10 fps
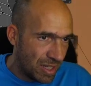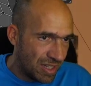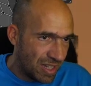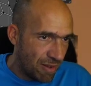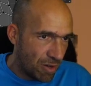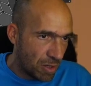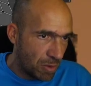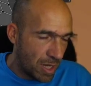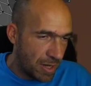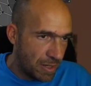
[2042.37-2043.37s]
is never a
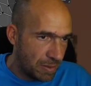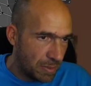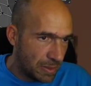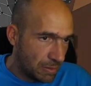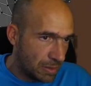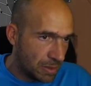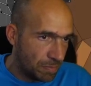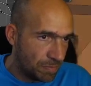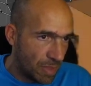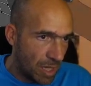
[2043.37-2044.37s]
good idea, but
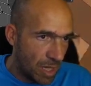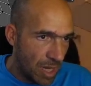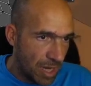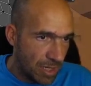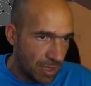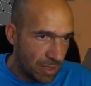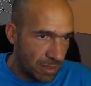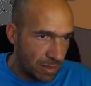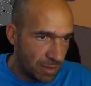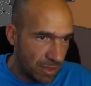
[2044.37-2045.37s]
I can
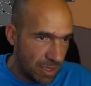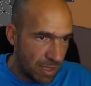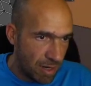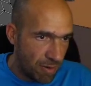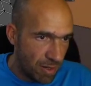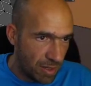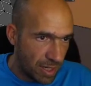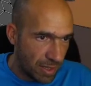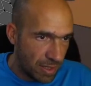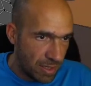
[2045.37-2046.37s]
cut in this area
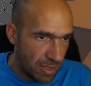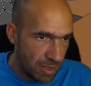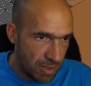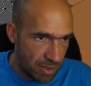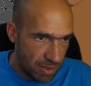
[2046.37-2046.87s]
like this.